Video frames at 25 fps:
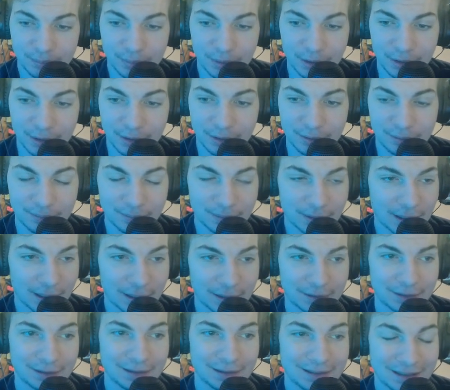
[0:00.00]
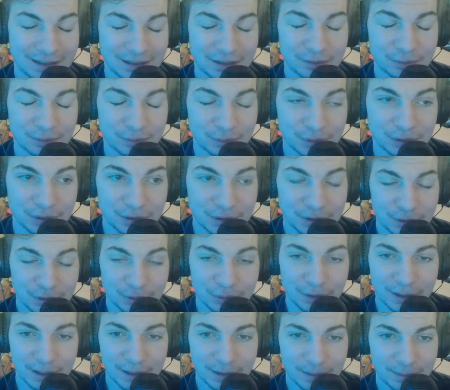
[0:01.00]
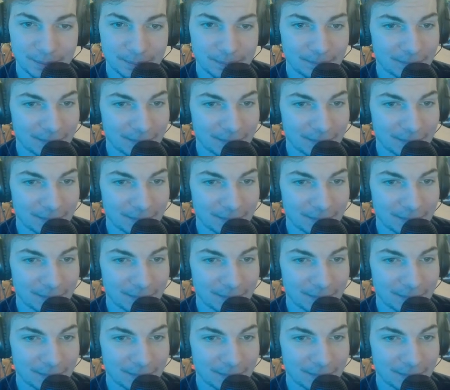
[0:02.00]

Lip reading: but I think he can really that.